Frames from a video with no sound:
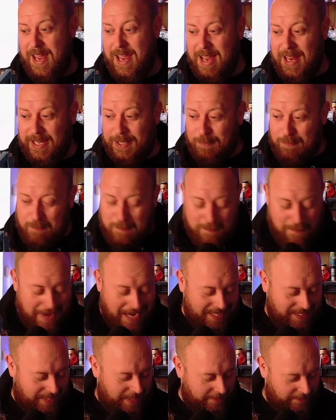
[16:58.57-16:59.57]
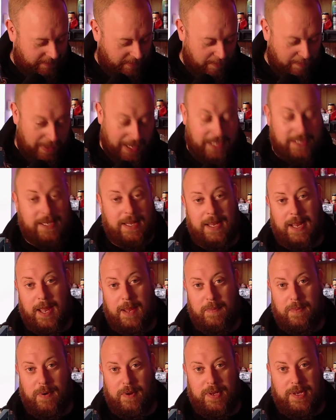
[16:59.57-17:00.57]
is massive compared to the
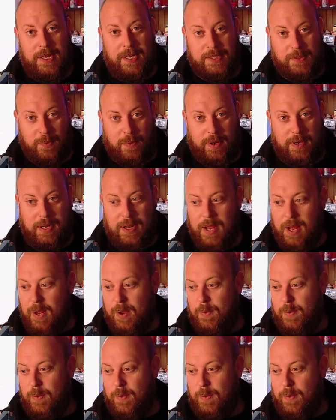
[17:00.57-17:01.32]
cable on this one,